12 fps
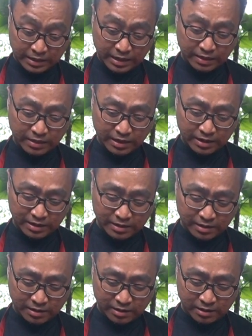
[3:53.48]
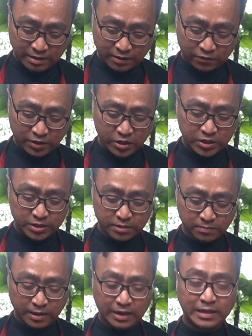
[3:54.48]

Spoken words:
And then I finished my